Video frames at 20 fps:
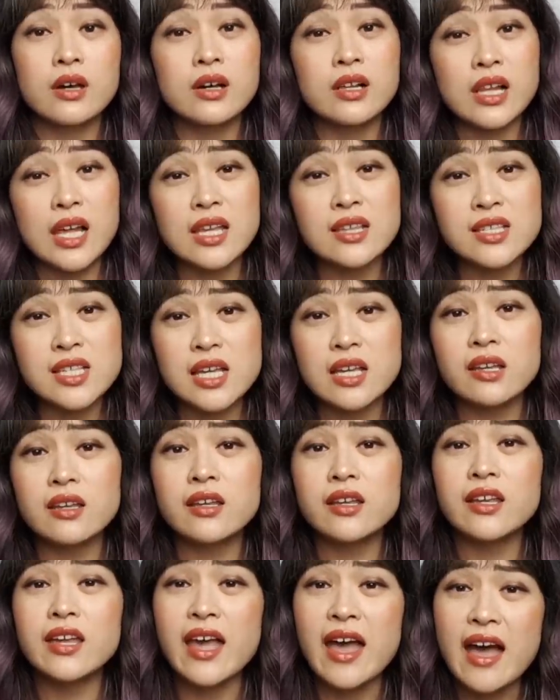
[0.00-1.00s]

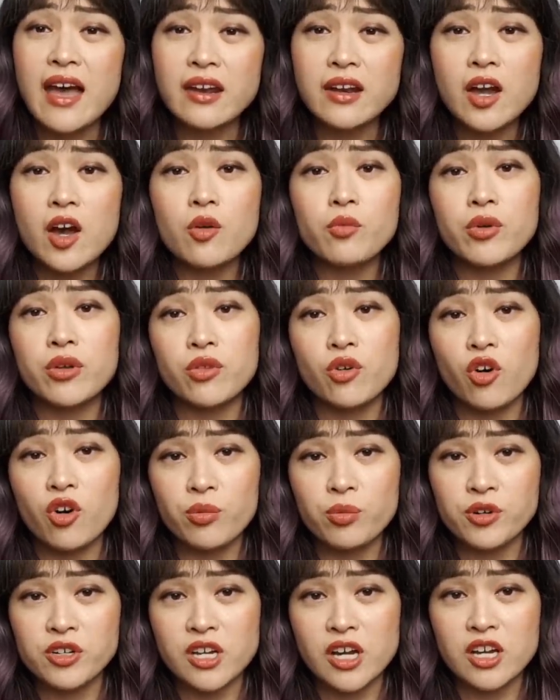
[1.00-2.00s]
Cleansing can help with
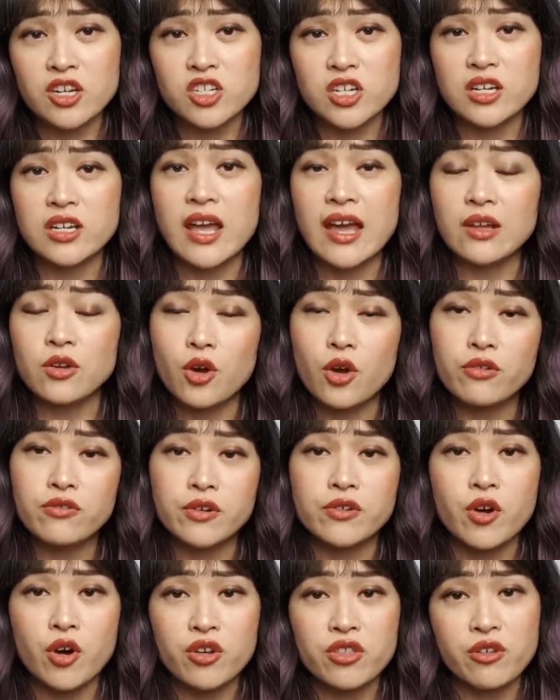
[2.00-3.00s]
oil production and
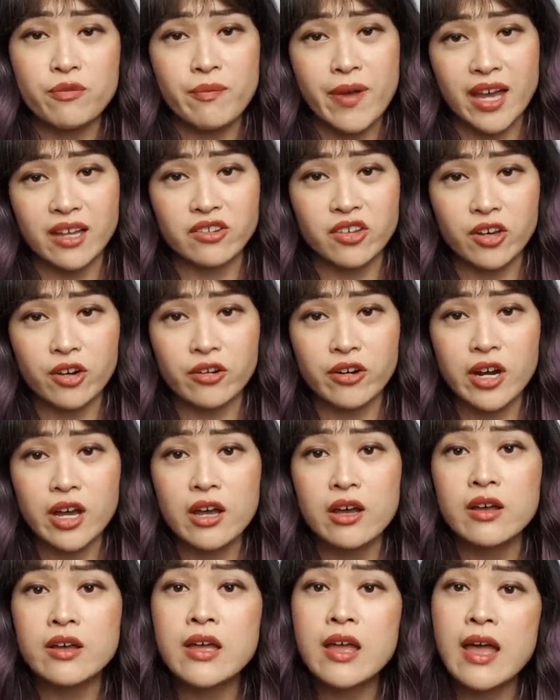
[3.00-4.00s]
overgrowth of
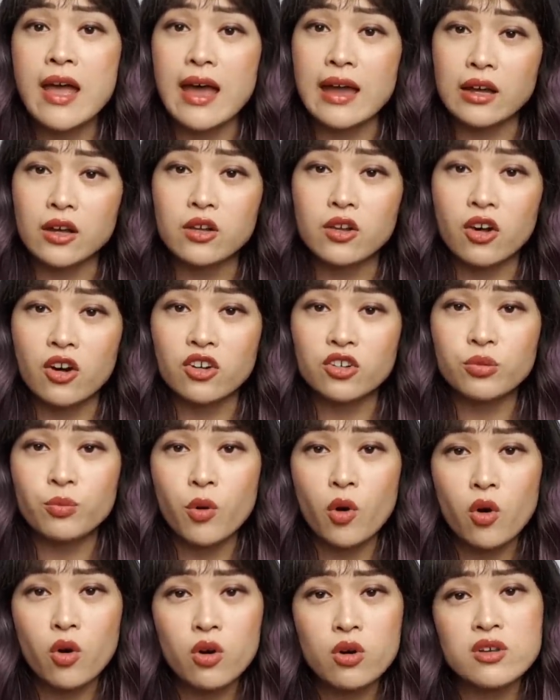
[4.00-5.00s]
bacteria and clogged
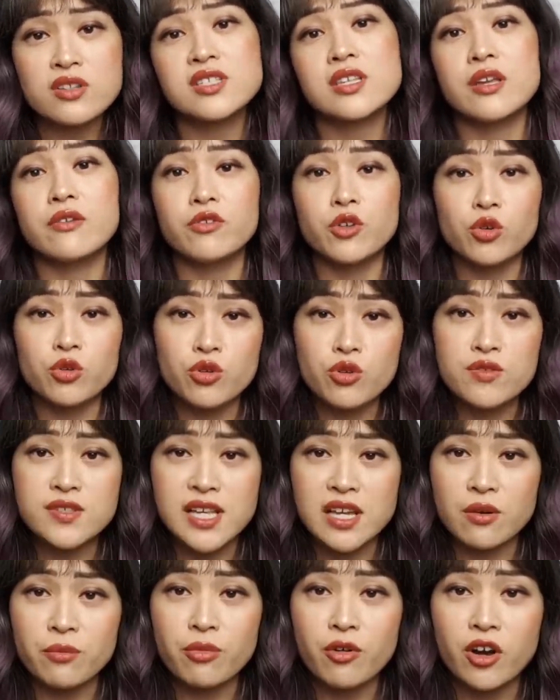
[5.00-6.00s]
pores if you're
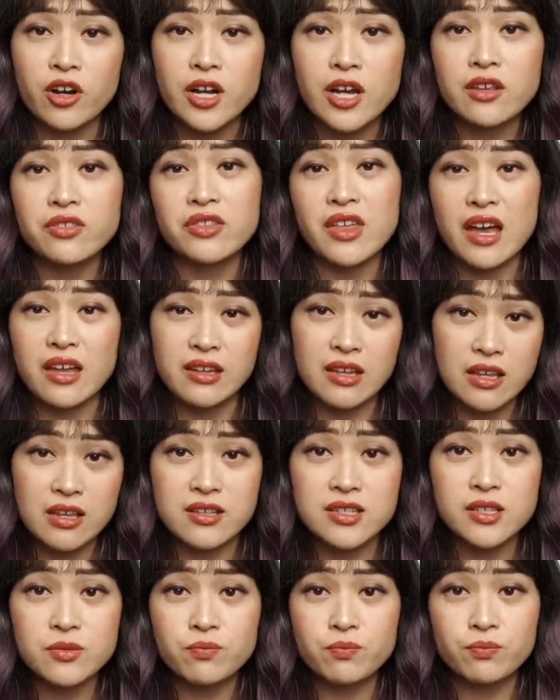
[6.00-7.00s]
using a product that
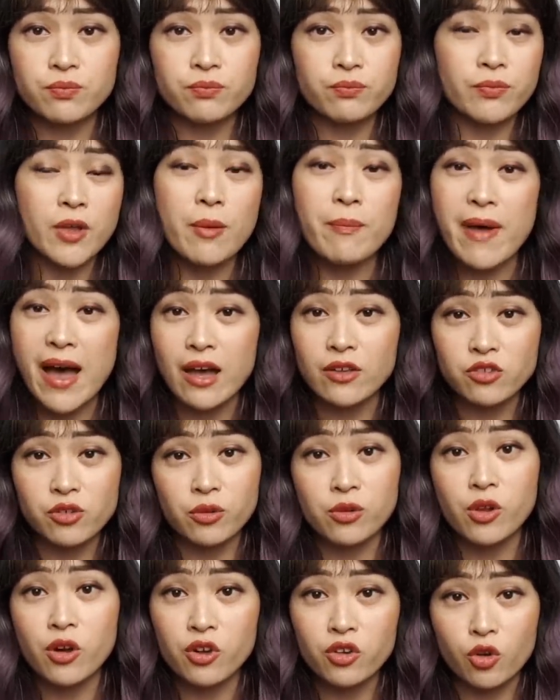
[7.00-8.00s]
is about
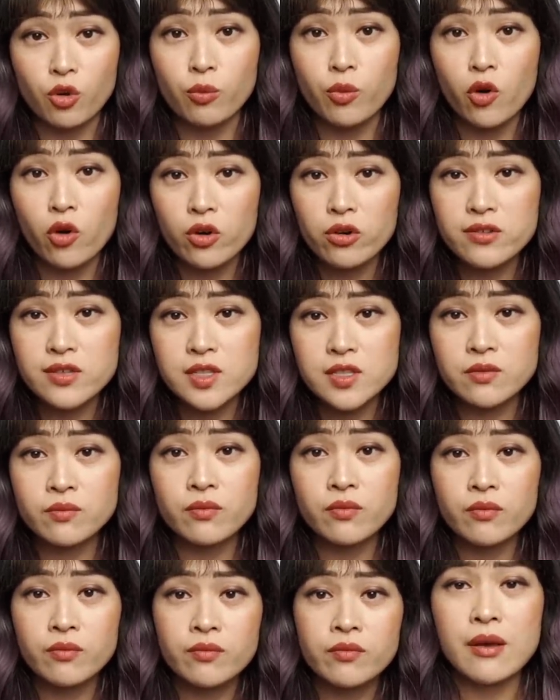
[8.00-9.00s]
to clog your pores.
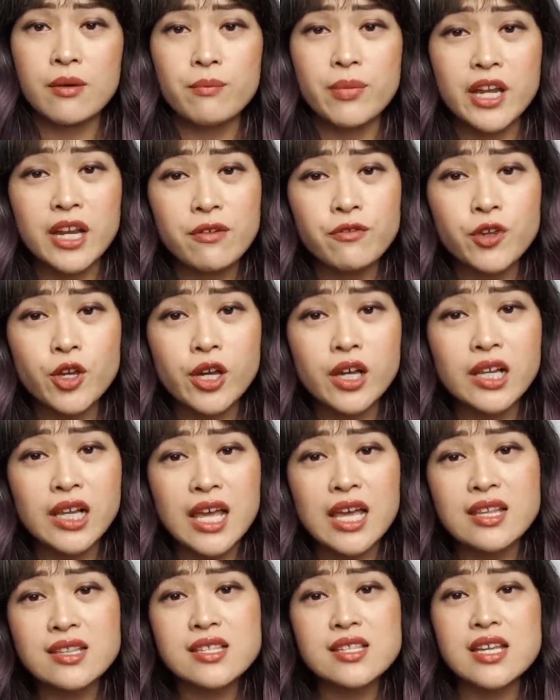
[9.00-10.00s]
But if you
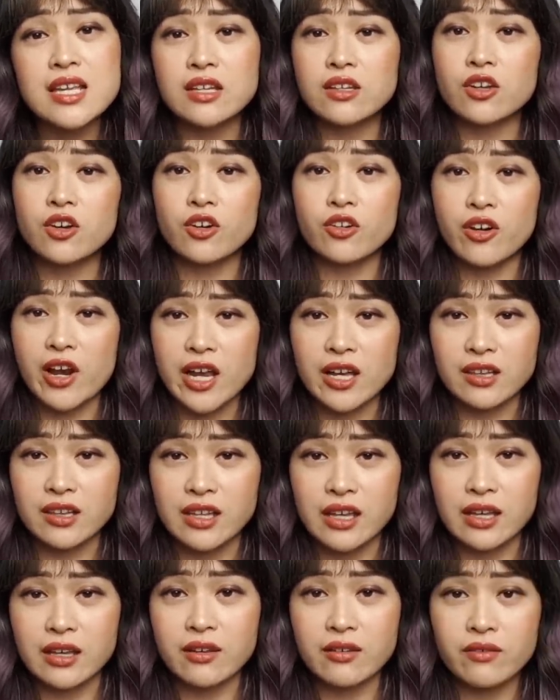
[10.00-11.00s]
cleanse
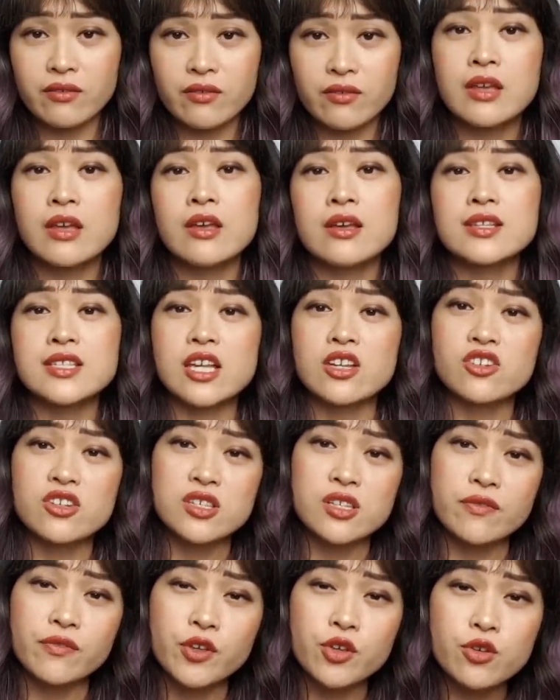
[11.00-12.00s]
incorrectly, such
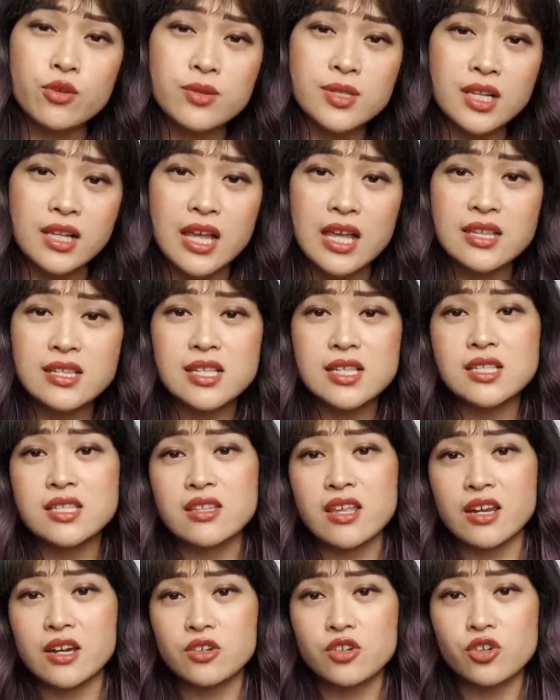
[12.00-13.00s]
as if you use cleansers
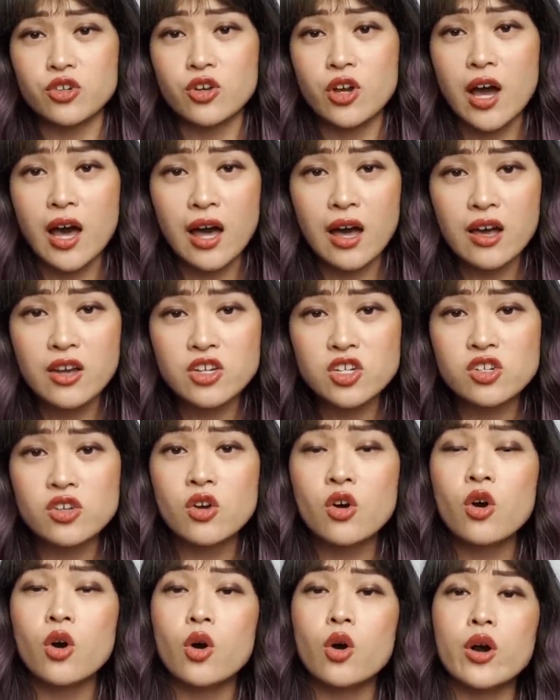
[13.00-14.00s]
that are too harsh
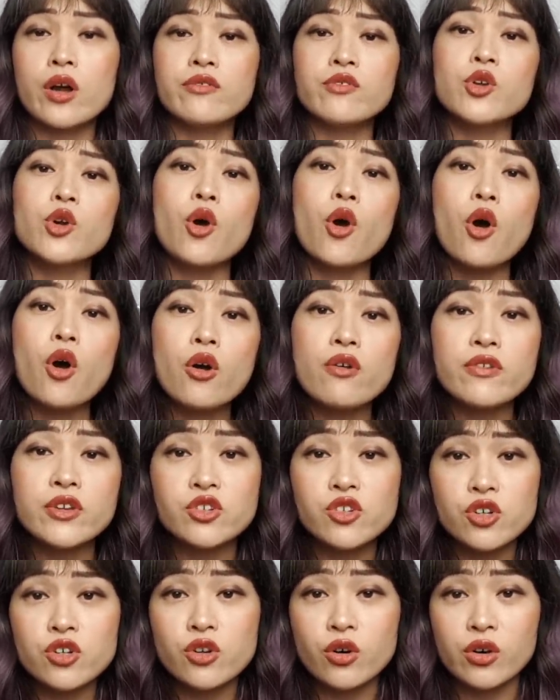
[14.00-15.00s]
or if you
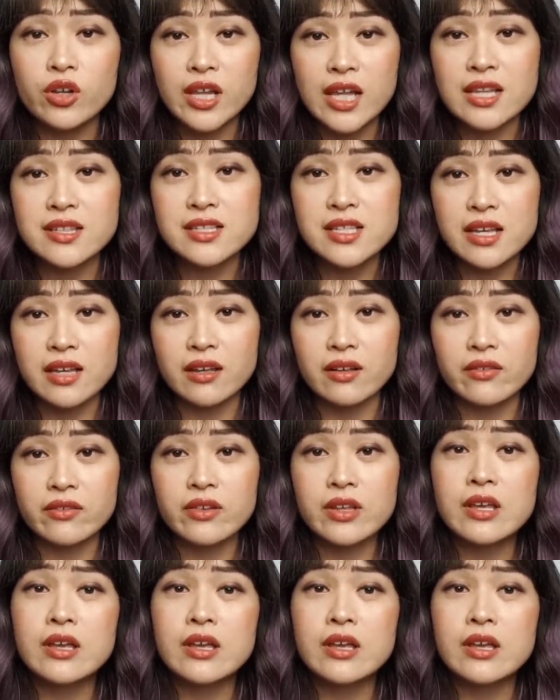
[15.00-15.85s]
overdo your cleansing,